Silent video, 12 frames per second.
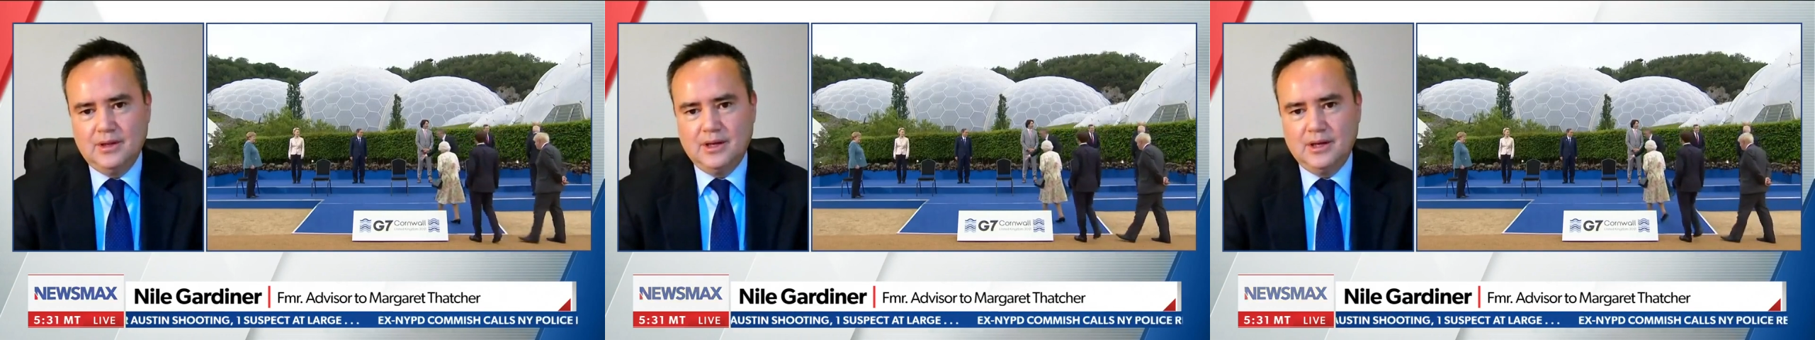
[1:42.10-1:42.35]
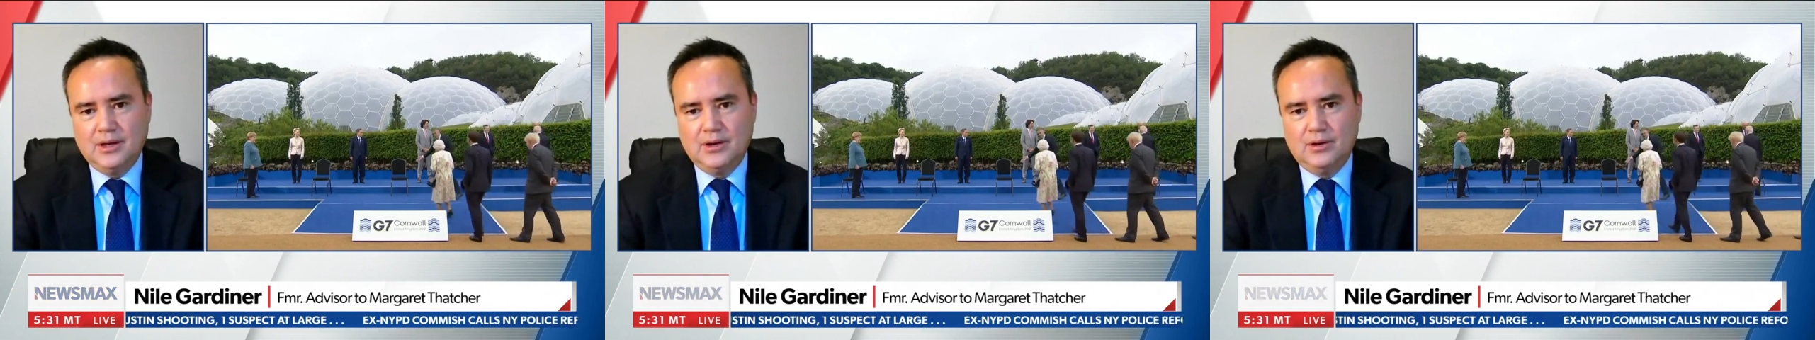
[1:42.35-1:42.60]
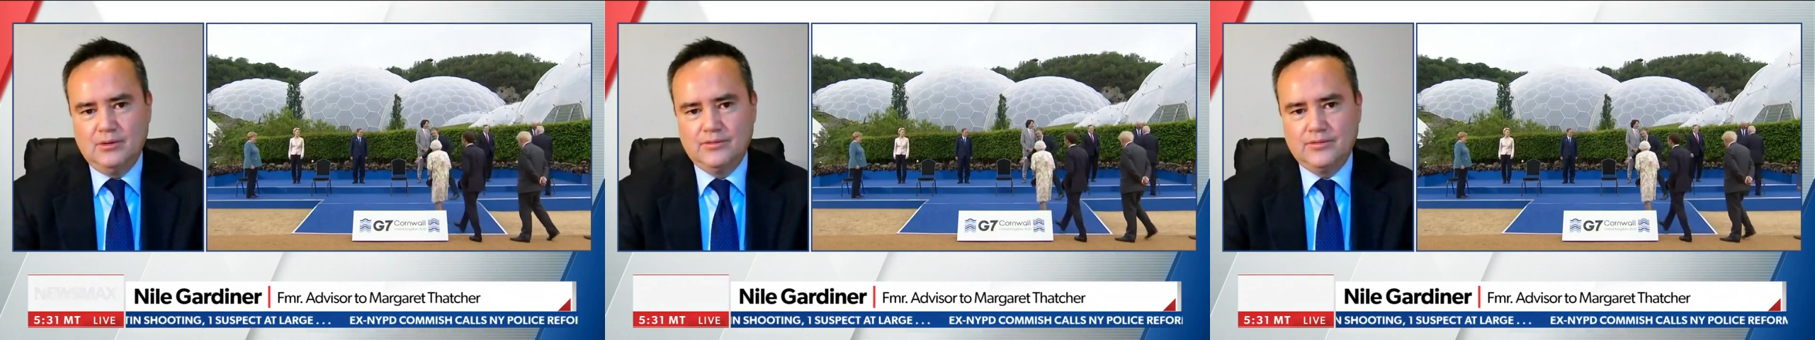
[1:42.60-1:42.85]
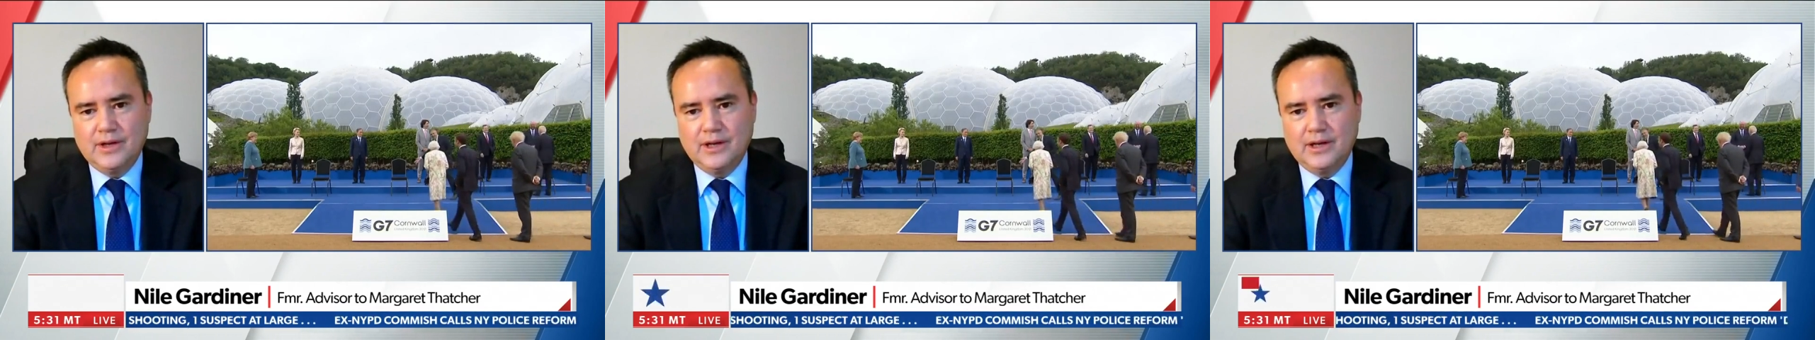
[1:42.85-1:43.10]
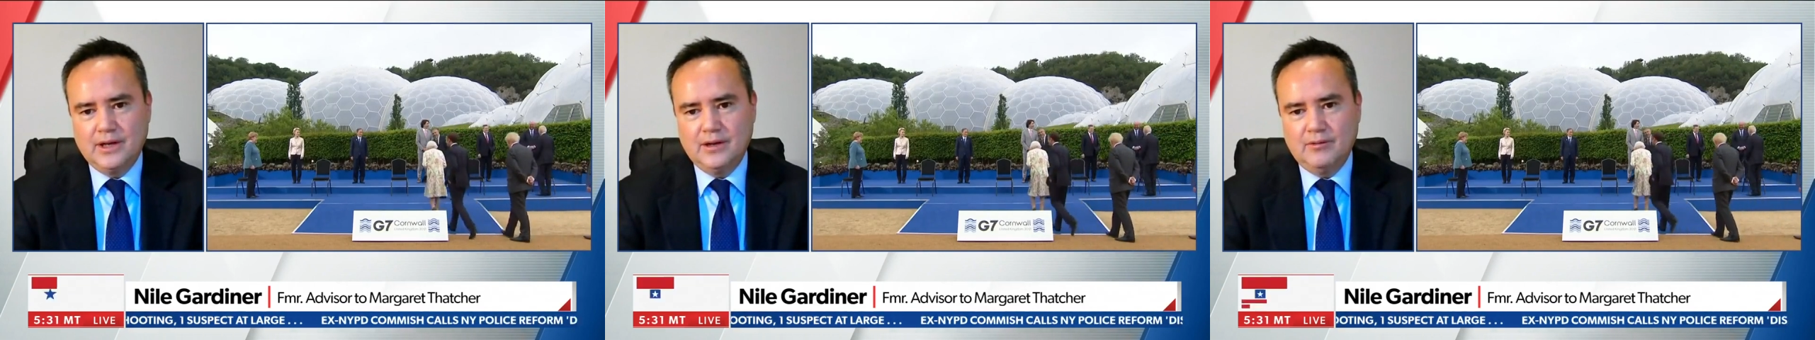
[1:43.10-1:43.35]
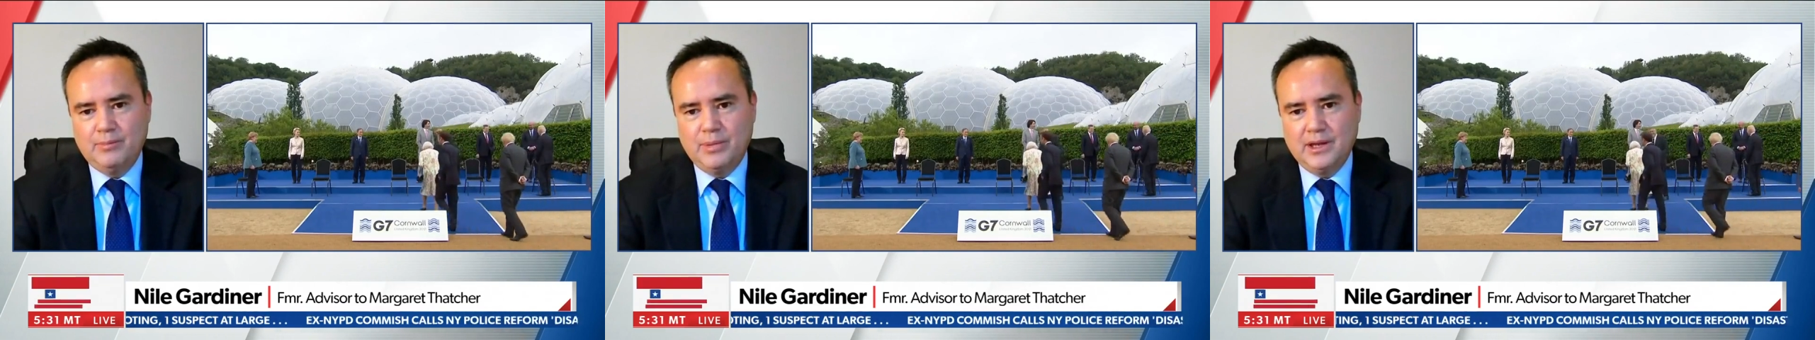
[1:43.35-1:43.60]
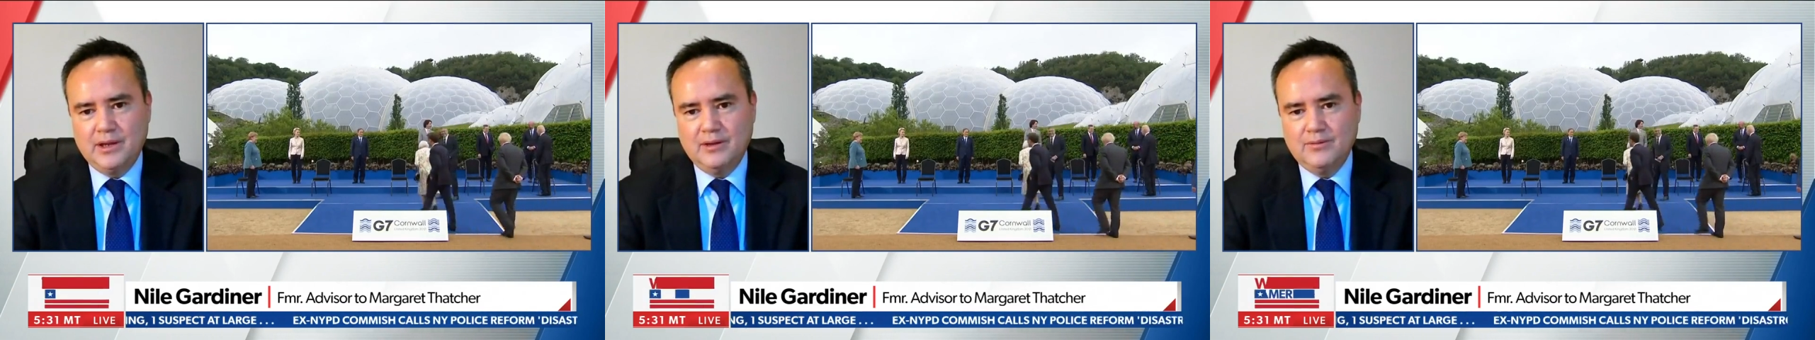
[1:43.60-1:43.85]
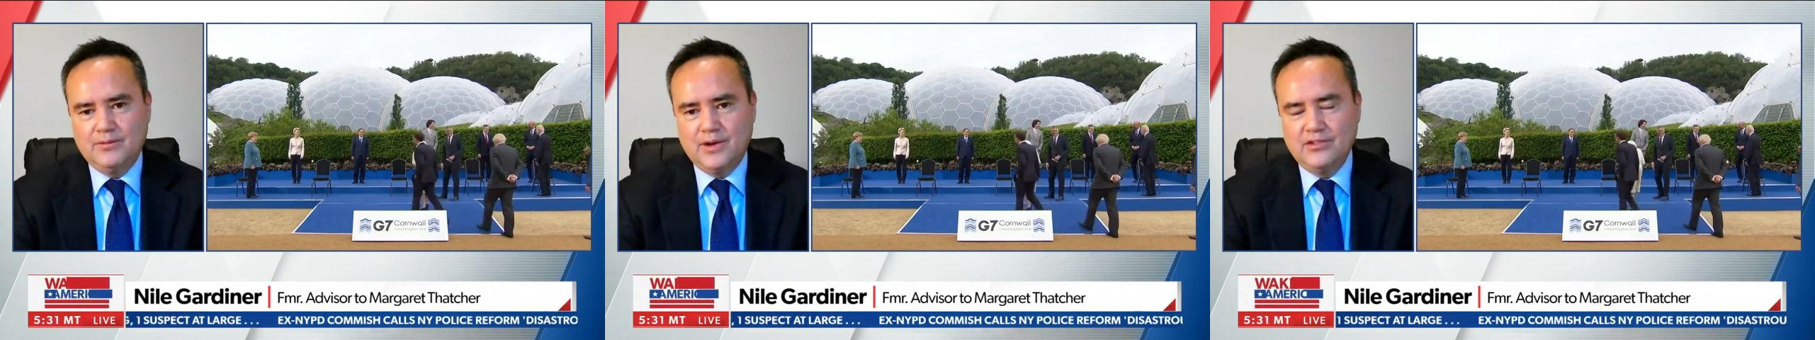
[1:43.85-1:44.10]
uh, of uh,
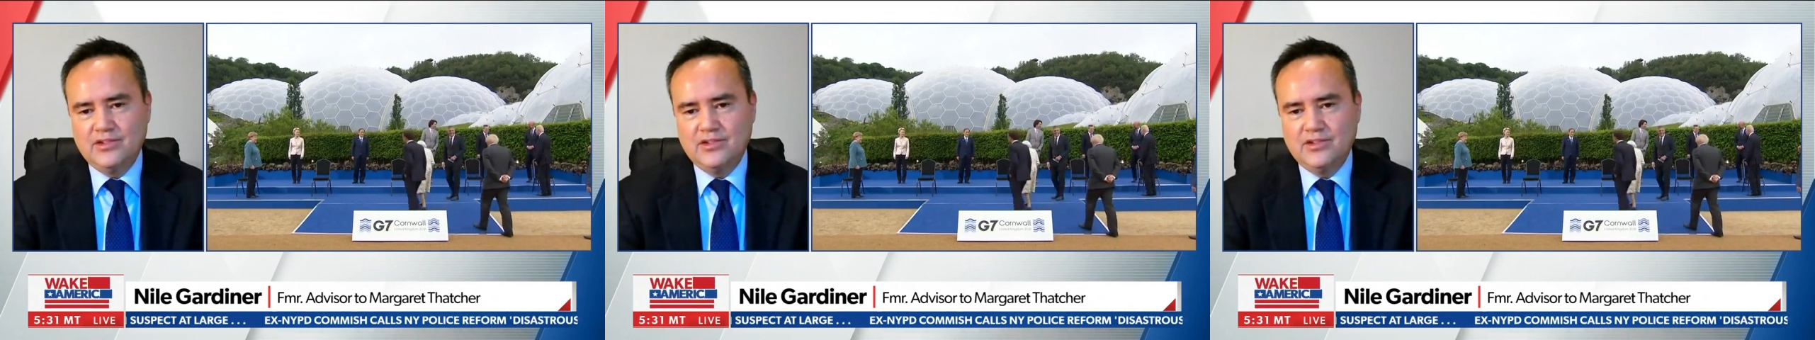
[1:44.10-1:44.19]
being very